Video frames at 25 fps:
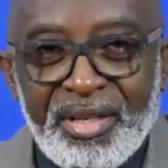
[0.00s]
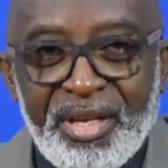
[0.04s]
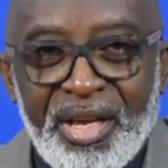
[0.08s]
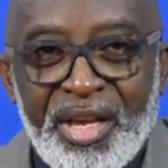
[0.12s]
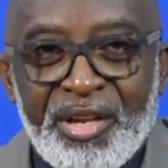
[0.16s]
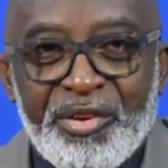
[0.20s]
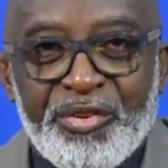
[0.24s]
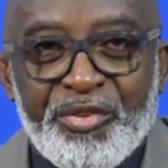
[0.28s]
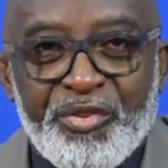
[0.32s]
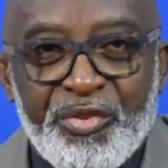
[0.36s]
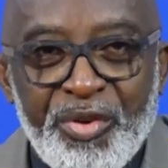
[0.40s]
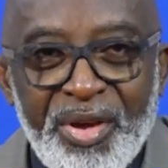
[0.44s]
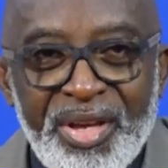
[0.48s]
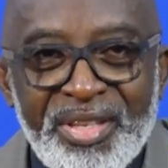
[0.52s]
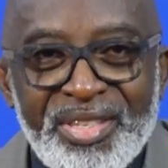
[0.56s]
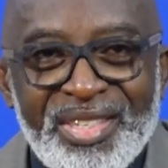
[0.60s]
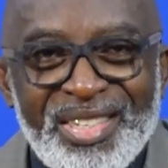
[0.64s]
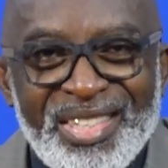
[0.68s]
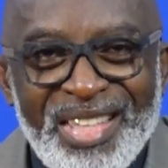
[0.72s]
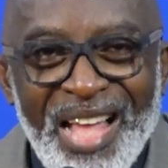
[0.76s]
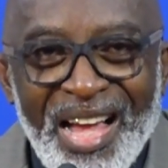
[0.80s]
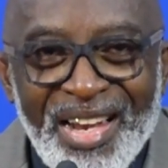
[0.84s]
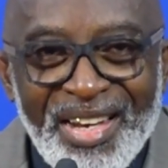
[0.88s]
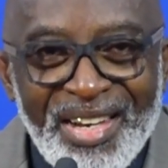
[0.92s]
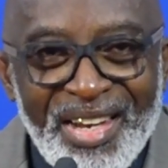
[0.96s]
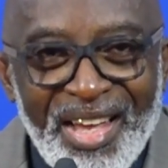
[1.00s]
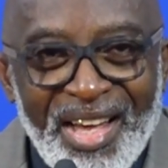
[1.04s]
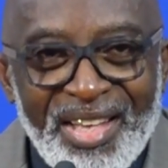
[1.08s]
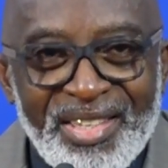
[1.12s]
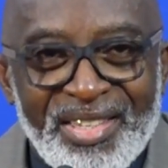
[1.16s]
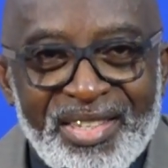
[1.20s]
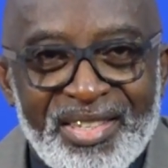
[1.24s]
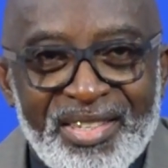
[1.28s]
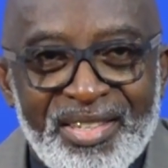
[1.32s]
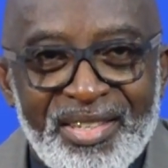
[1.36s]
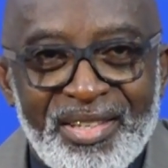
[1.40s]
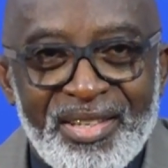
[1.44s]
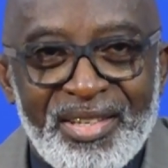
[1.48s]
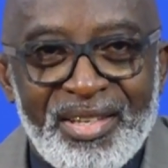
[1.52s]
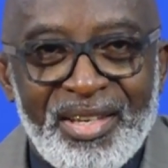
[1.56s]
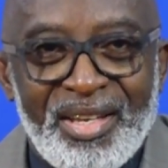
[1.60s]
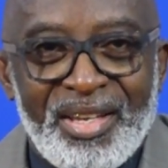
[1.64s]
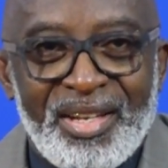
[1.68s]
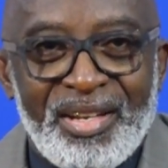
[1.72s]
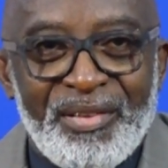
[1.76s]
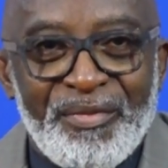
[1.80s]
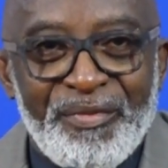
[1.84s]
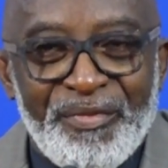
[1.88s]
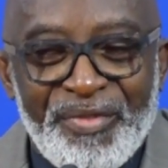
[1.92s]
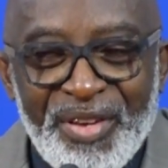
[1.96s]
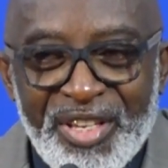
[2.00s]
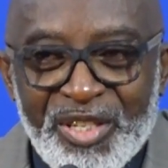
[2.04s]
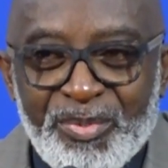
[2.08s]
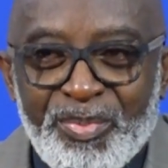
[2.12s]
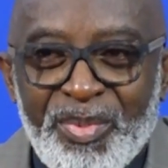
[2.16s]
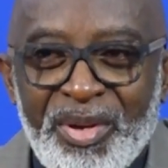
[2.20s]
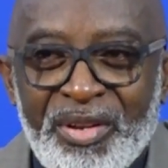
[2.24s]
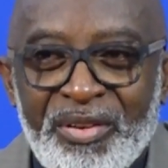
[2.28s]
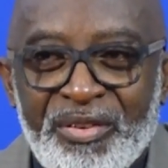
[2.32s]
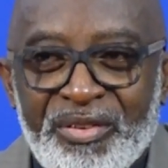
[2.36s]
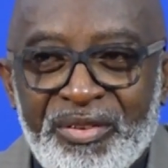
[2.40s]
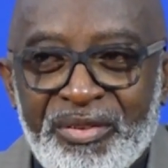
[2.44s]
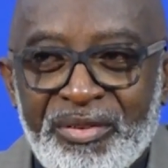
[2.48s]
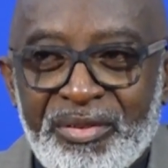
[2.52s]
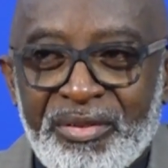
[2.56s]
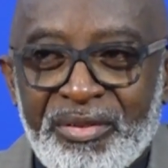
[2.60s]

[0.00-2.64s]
and create standards in investment